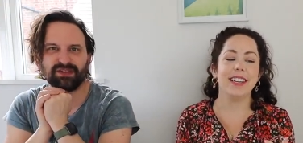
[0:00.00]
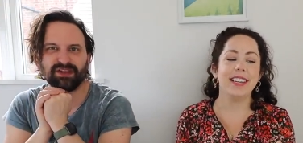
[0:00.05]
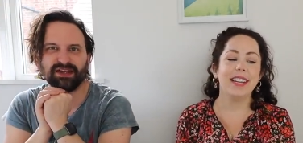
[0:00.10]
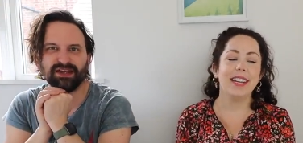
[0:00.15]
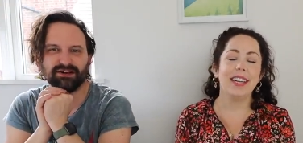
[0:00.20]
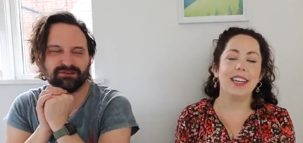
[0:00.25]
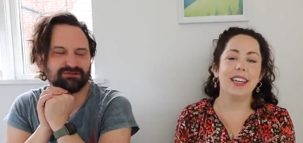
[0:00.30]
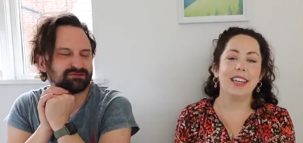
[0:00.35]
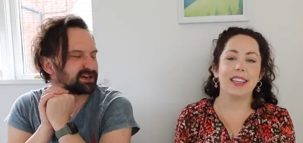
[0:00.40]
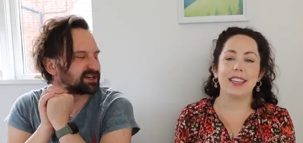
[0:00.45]

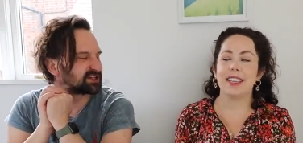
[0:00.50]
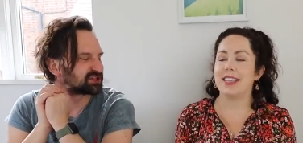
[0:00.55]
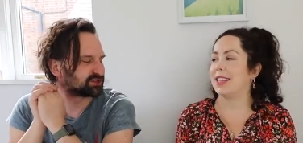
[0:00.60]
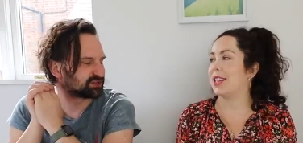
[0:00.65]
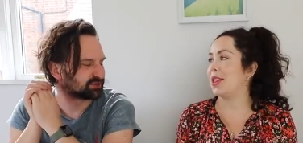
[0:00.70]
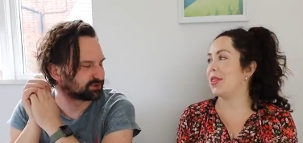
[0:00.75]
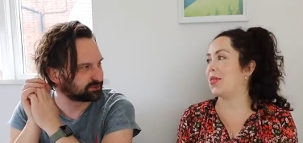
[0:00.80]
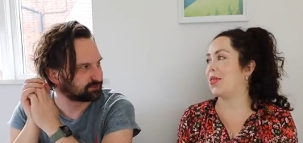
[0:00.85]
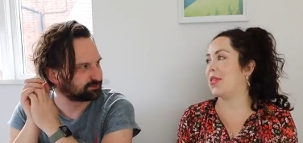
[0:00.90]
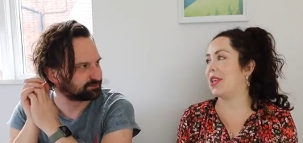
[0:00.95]
Speaker 1: the
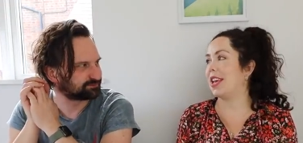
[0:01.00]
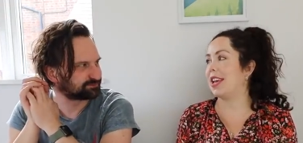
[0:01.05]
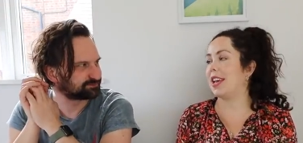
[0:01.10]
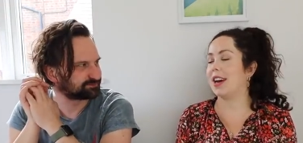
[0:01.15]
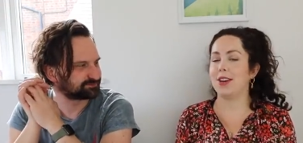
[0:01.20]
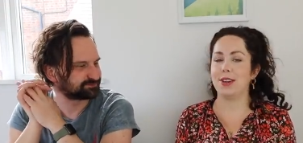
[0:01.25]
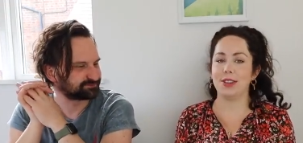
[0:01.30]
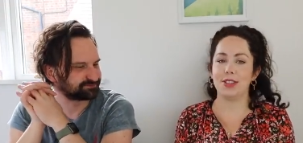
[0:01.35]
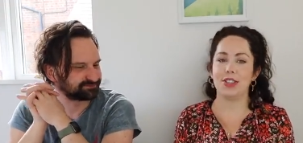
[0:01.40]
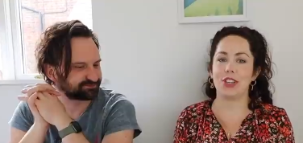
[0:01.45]
original. the
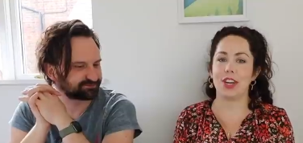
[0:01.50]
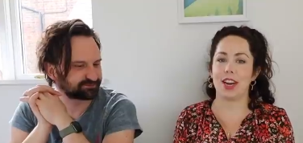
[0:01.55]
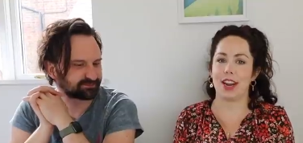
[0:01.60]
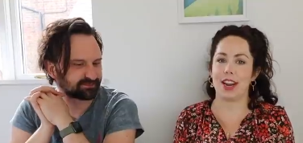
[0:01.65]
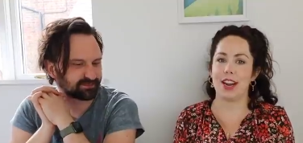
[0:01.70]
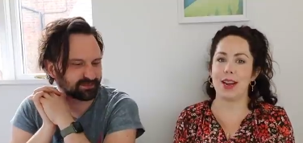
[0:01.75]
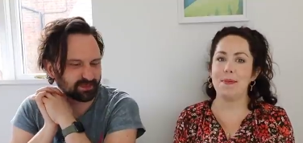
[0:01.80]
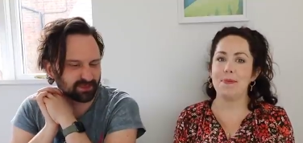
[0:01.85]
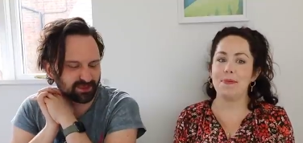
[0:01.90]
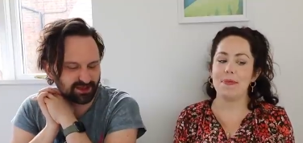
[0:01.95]
OG.
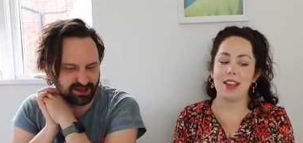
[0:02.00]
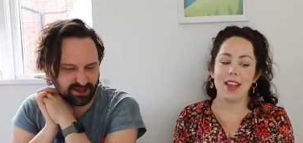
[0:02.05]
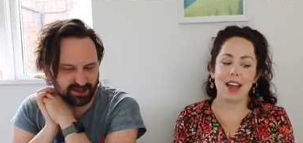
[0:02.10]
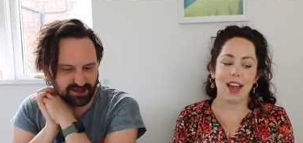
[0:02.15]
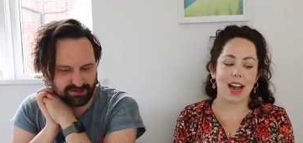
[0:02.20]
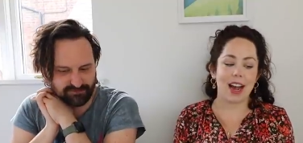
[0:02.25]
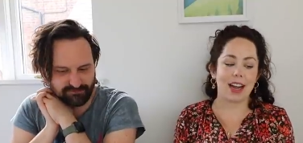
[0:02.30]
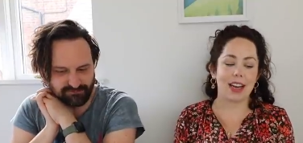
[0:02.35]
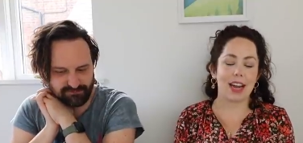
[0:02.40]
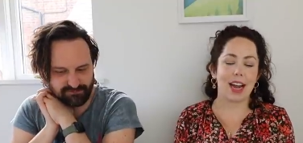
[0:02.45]

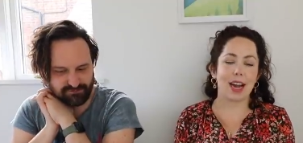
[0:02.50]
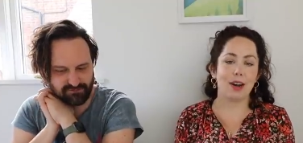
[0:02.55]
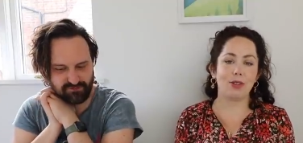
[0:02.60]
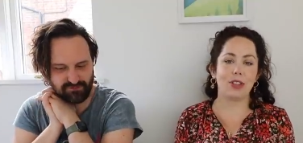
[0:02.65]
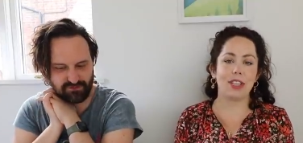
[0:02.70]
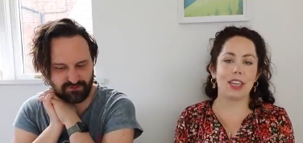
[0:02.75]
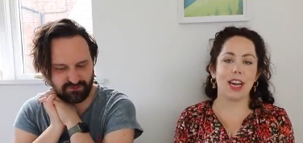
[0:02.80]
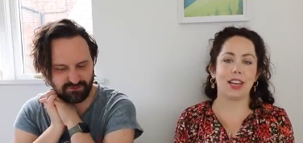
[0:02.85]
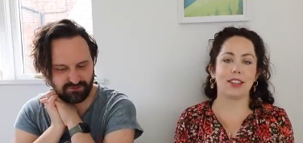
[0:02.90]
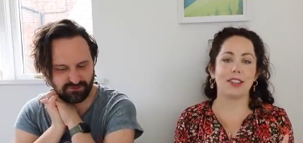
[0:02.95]
Yeah. And
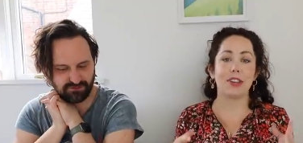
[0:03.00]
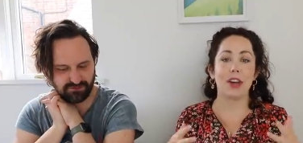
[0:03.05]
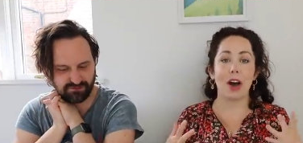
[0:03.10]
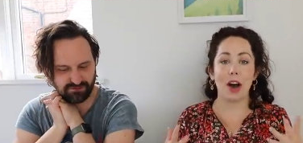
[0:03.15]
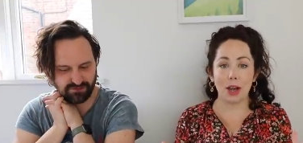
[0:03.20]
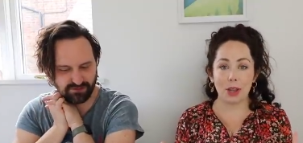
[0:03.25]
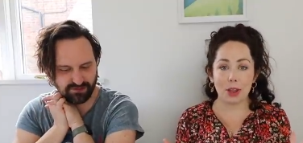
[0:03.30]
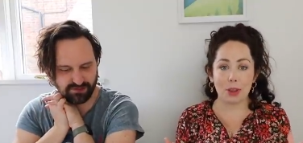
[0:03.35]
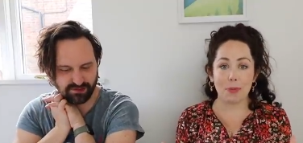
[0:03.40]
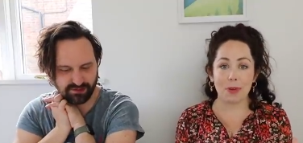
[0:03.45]
Aldi has
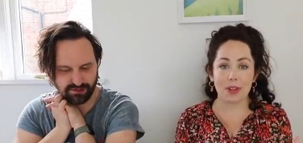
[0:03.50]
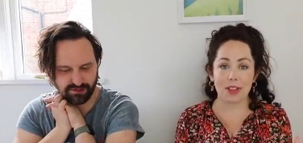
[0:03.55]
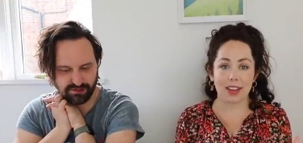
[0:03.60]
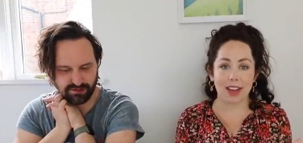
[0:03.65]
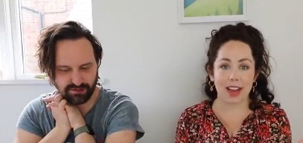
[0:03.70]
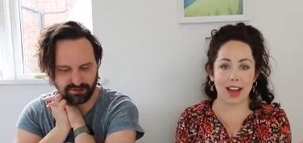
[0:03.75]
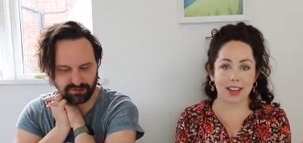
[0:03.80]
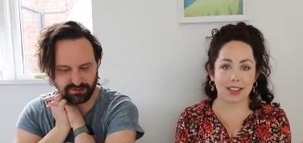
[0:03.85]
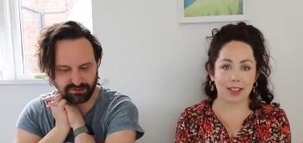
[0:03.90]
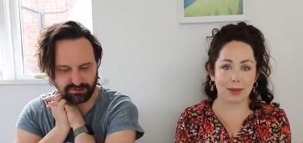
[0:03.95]
Cuthbert the
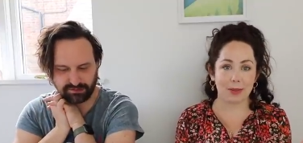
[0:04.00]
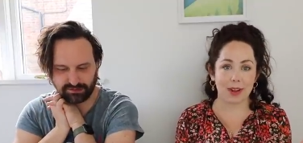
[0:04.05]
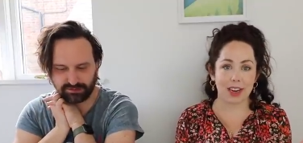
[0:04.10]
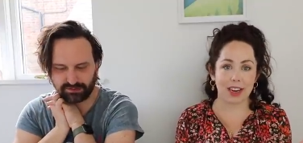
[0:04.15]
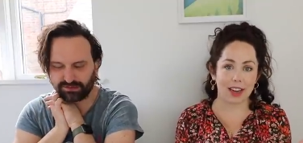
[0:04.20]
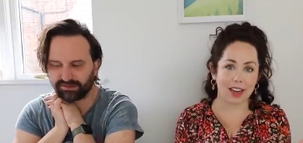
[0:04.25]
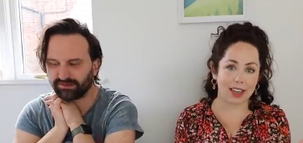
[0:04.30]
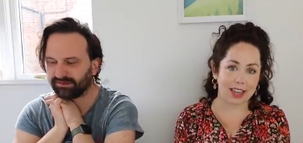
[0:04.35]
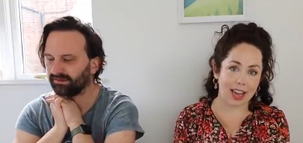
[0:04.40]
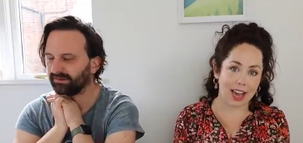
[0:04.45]

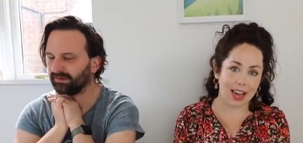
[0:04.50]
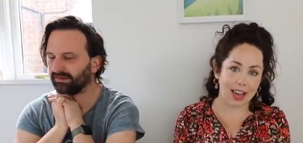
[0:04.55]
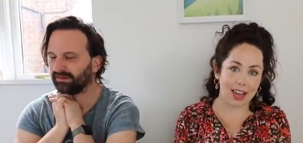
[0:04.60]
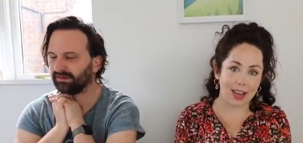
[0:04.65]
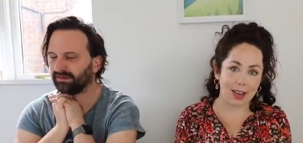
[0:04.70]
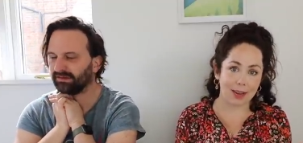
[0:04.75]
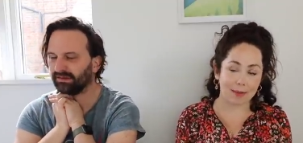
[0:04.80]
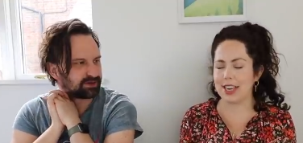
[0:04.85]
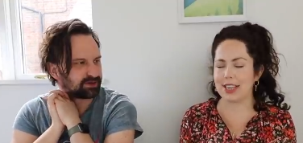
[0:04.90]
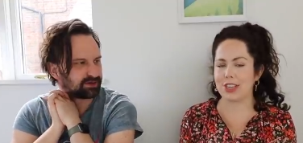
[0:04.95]
Caterpillar
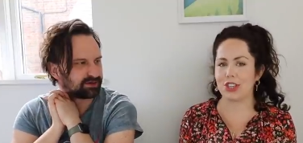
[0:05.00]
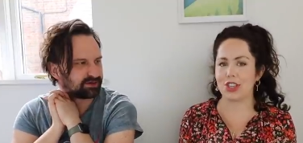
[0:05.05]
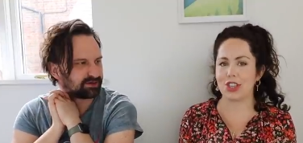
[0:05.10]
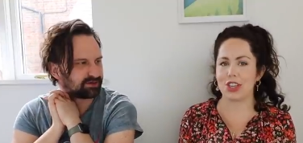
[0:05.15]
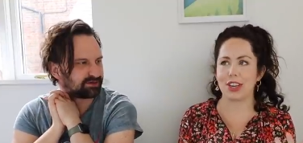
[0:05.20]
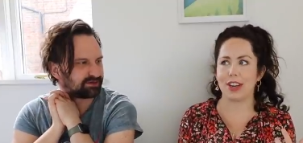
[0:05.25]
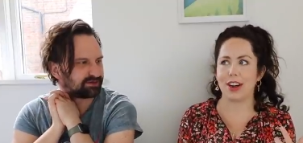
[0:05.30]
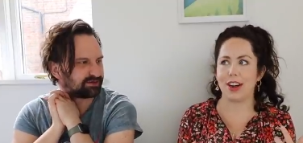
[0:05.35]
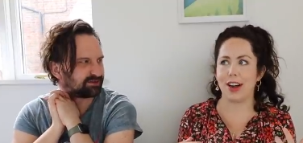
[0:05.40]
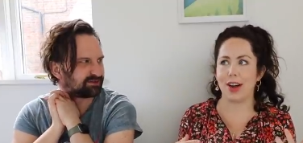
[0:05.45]
cake,
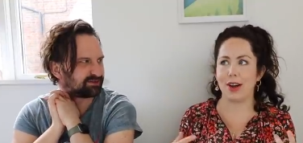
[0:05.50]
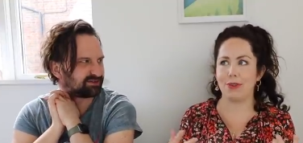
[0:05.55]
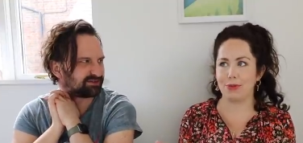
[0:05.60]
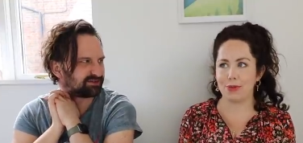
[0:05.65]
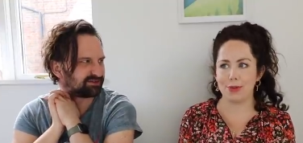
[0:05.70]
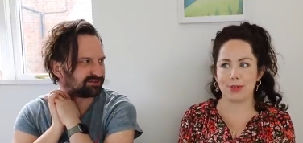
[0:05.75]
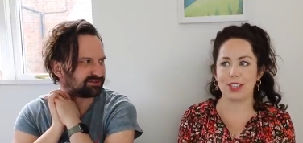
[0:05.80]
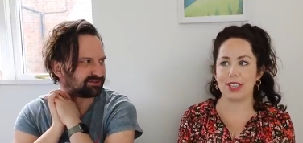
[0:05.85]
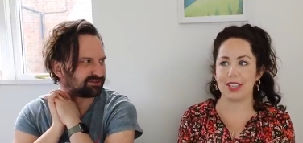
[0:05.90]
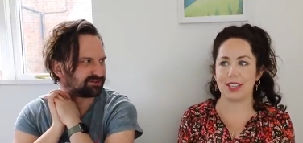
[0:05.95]
which
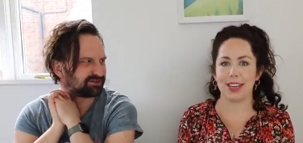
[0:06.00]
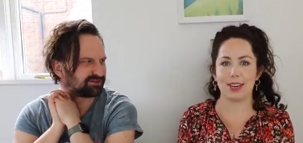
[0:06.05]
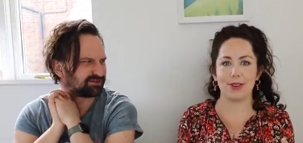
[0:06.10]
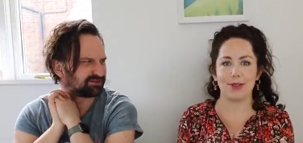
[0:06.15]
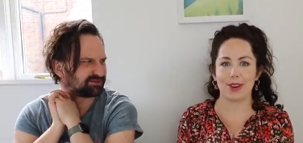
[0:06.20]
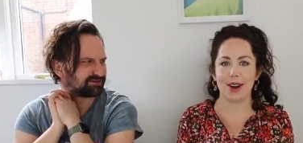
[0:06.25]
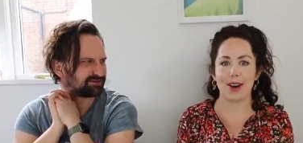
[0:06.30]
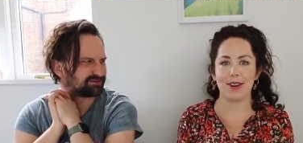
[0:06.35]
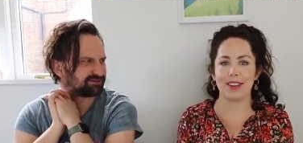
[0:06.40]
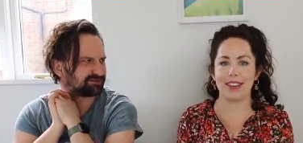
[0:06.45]
unfortunately they're
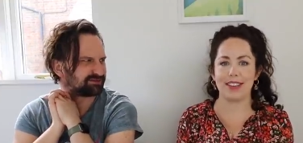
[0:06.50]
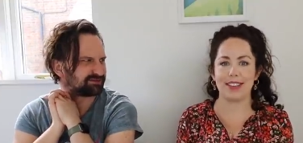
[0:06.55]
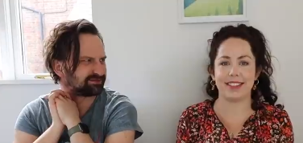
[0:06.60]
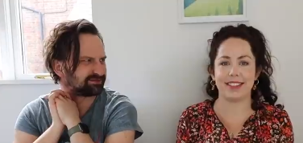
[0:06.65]
not currently